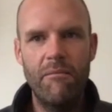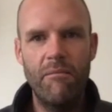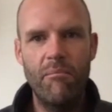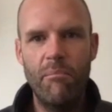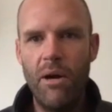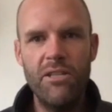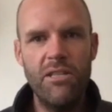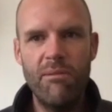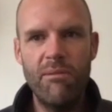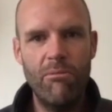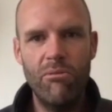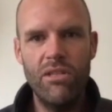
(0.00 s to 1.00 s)
most
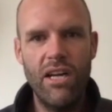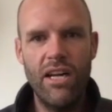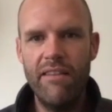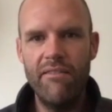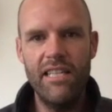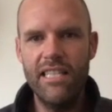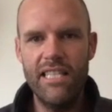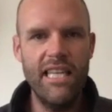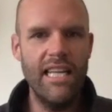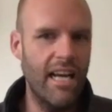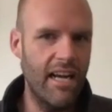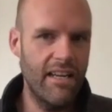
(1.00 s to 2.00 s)
people don't even
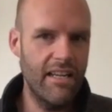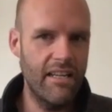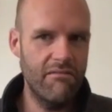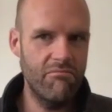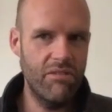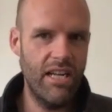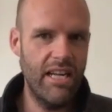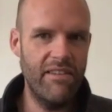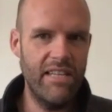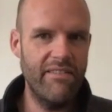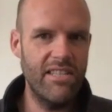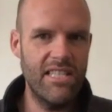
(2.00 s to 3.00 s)

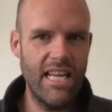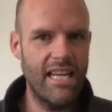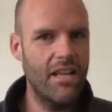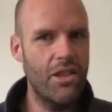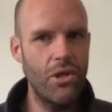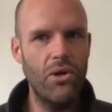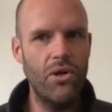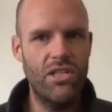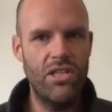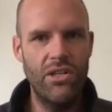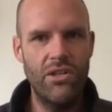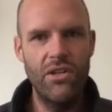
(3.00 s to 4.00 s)
give a second thought
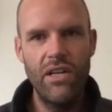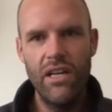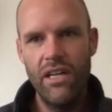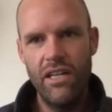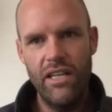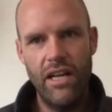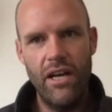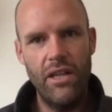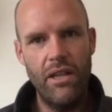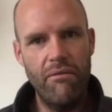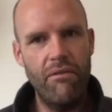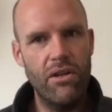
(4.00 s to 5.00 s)
to,
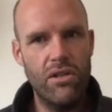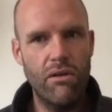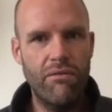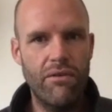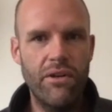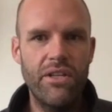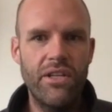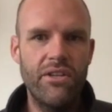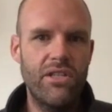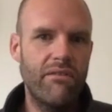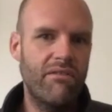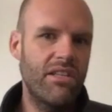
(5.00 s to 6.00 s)
the fossil fuel
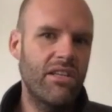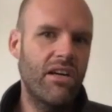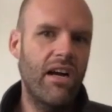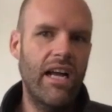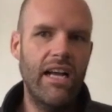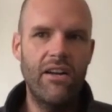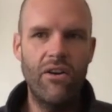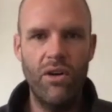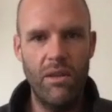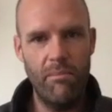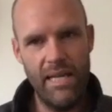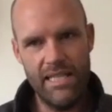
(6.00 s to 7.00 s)
use of the diet, or
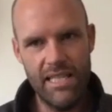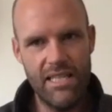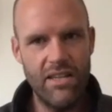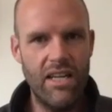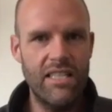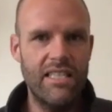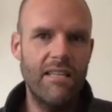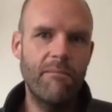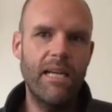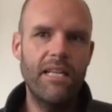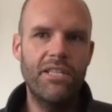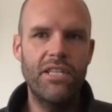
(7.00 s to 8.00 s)
the pesticides that you
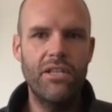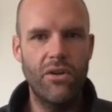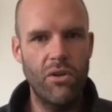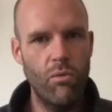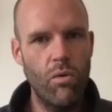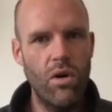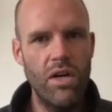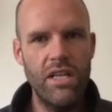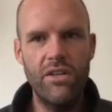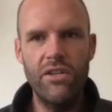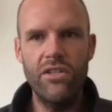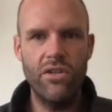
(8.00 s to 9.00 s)
mentioned, or the water
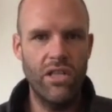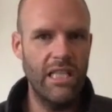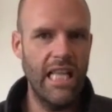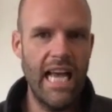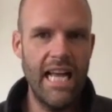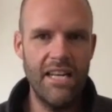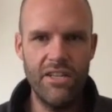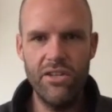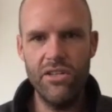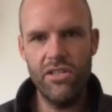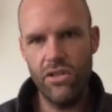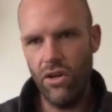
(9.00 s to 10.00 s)
use, or the land
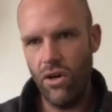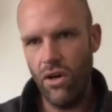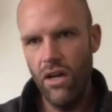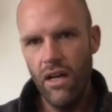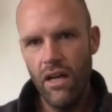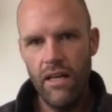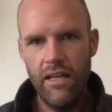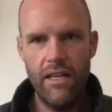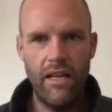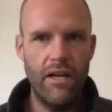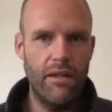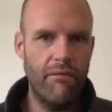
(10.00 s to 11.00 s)
use, or,
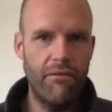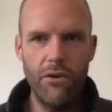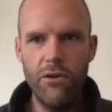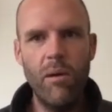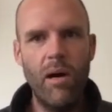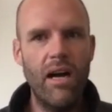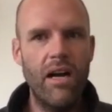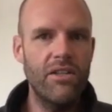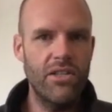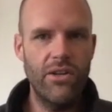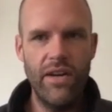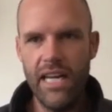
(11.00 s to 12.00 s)
the food
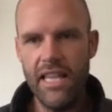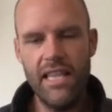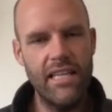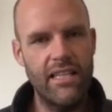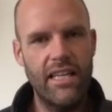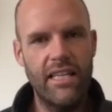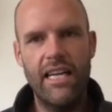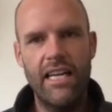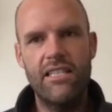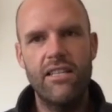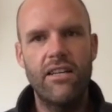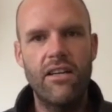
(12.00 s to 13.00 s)
miles, or anything like that.
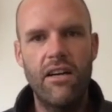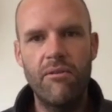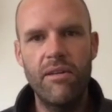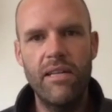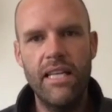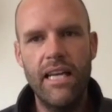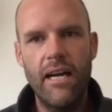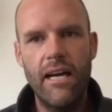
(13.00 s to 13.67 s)
So I really